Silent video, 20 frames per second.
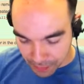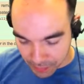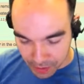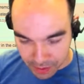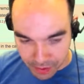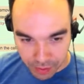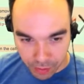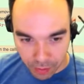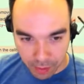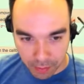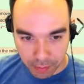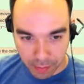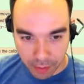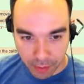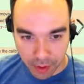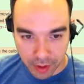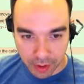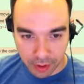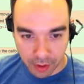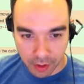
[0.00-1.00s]
Script
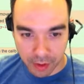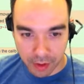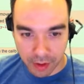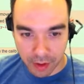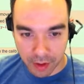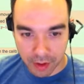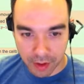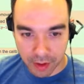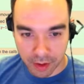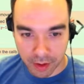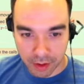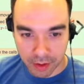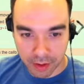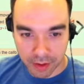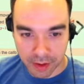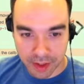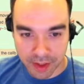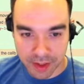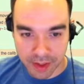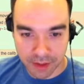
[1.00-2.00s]
Preloader
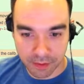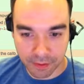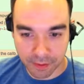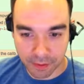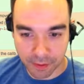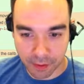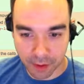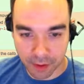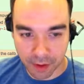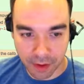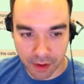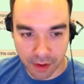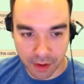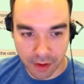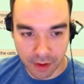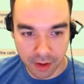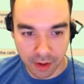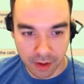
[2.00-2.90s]
listen for